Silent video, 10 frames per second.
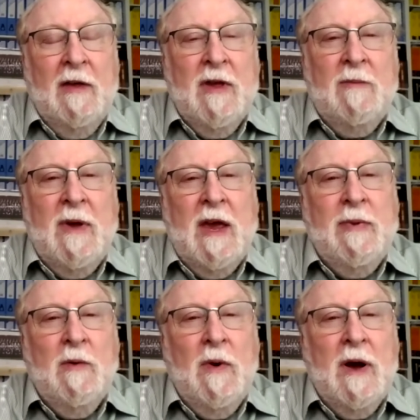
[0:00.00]
They may
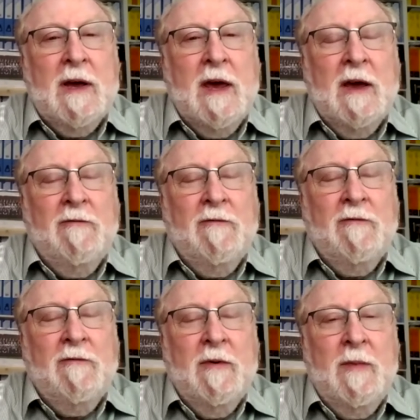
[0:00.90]
be working
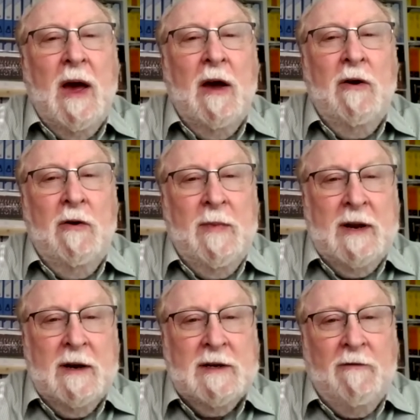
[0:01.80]
from home
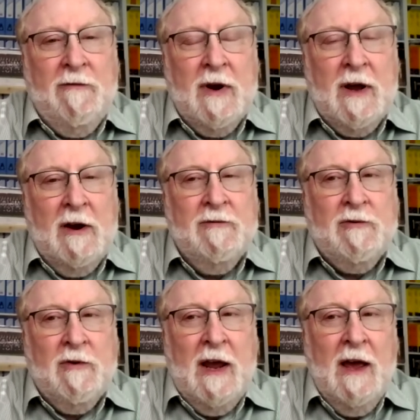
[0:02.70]
in a different
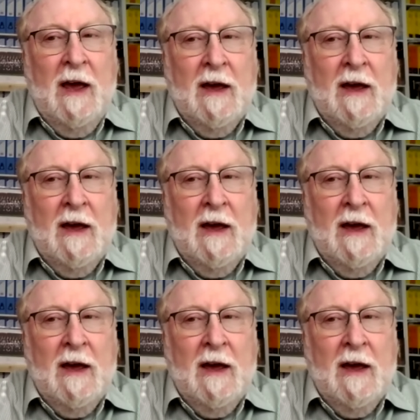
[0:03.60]
country.